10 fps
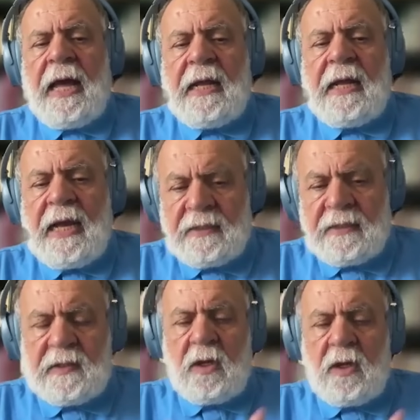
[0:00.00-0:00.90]
and as a
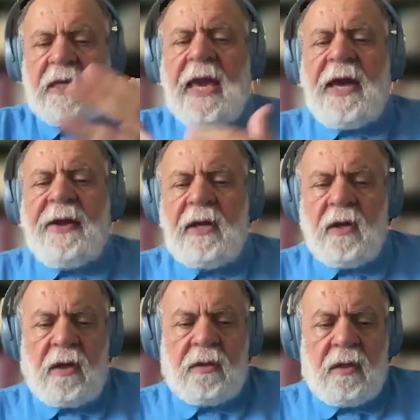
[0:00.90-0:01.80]
result, he carried
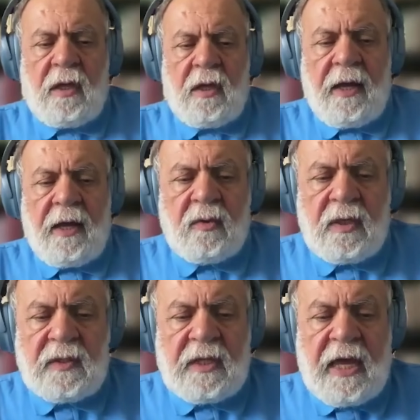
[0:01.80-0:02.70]
on to
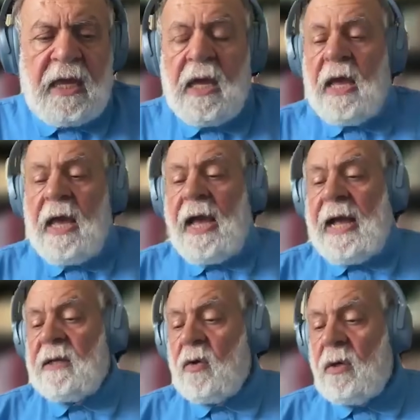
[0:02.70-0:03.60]
this day.
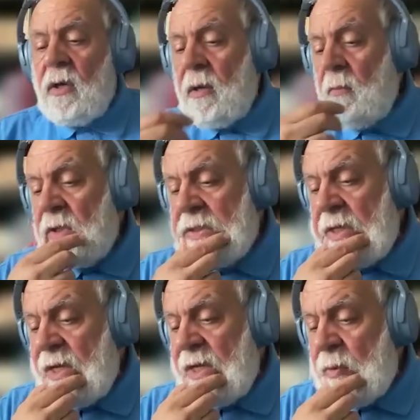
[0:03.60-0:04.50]
And
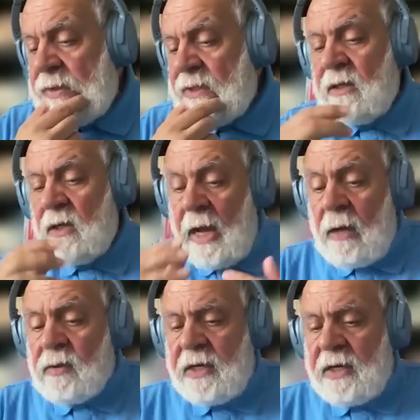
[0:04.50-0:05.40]
Montazeri was under
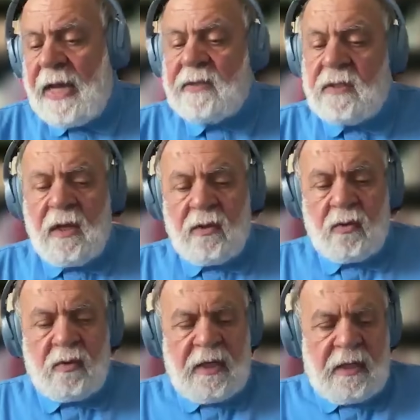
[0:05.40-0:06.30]
house arrest
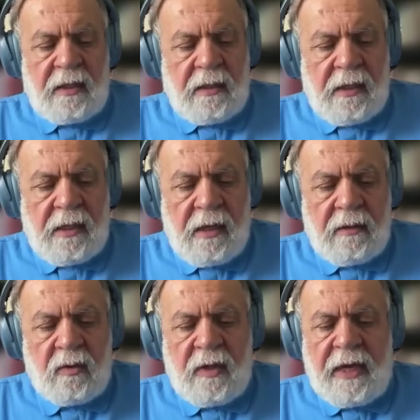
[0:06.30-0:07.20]
to the
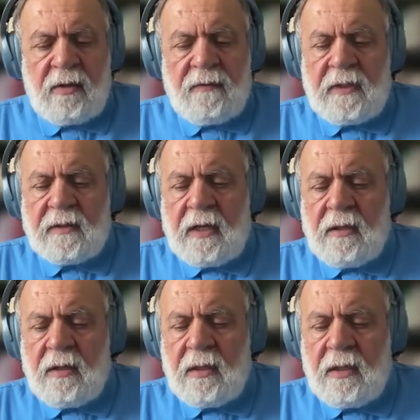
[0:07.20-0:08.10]
end of his
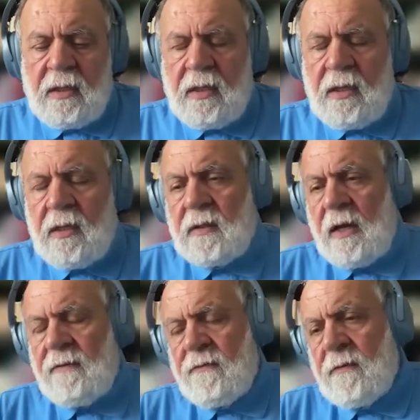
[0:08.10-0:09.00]

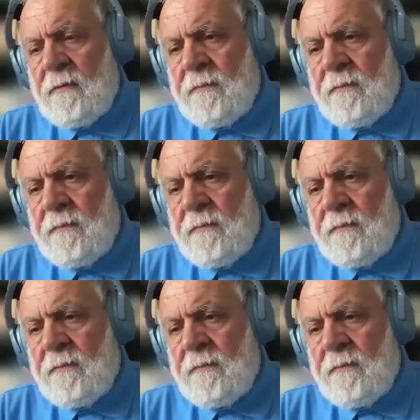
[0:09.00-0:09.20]
life.